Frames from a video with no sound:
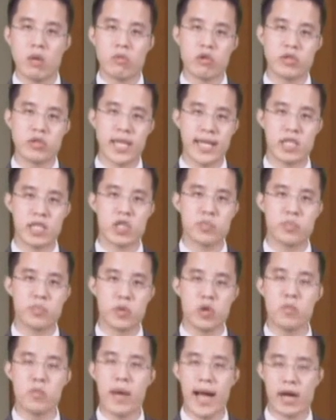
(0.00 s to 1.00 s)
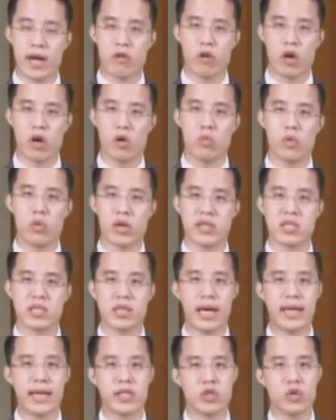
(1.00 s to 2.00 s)
We'll take this blue macro, we'll
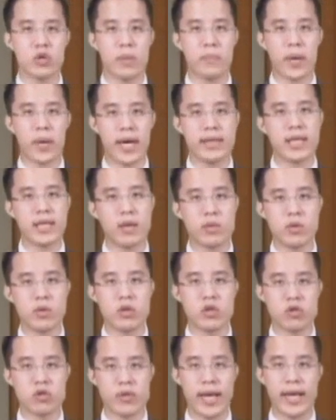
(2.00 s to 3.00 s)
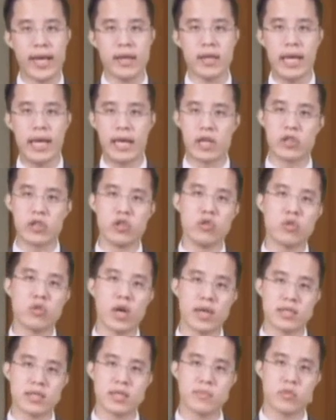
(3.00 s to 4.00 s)
assign it to a button that we will create and a new
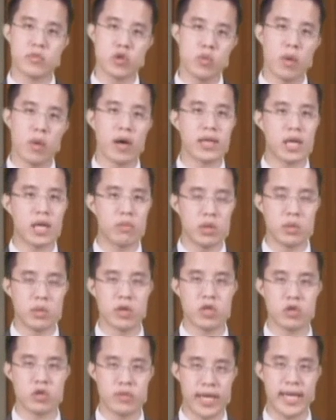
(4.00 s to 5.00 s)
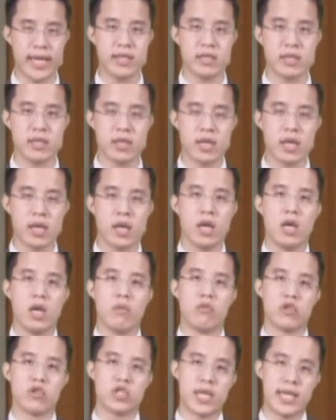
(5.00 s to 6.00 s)
custom toolbar that we will create.
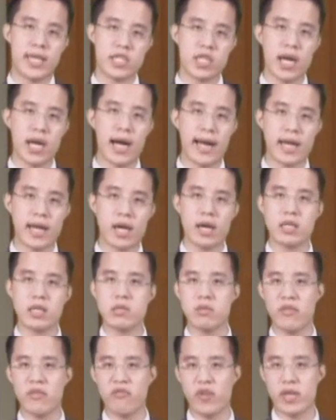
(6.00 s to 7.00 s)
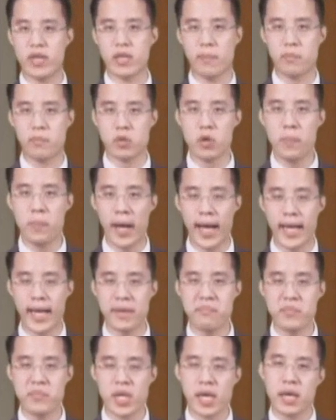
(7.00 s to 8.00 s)
We'll change the icon to reflect the blue
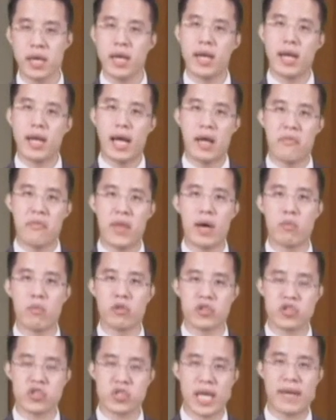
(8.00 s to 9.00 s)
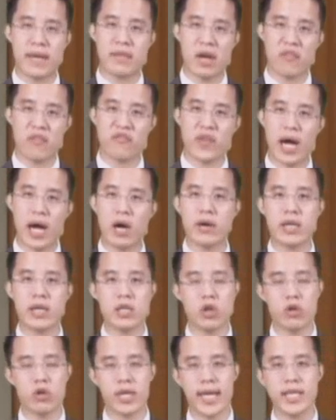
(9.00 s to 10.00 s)
pen, and then we'll save that file in
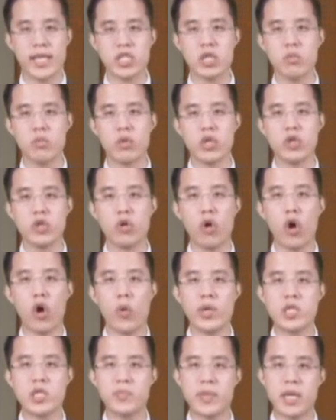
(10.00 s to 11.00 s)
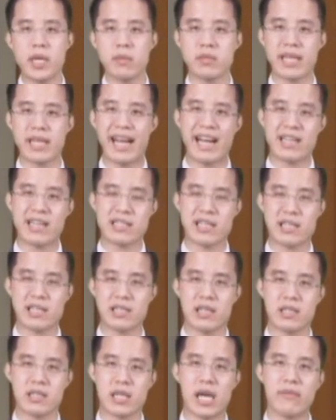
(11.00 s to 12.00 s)
a location where you'll always be able to
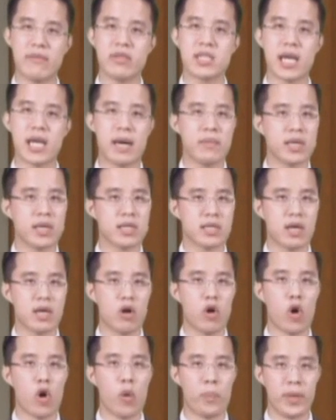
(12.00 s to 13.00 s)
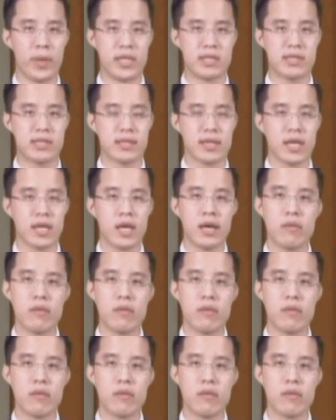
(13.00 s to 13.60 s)
access this every time Excel opens.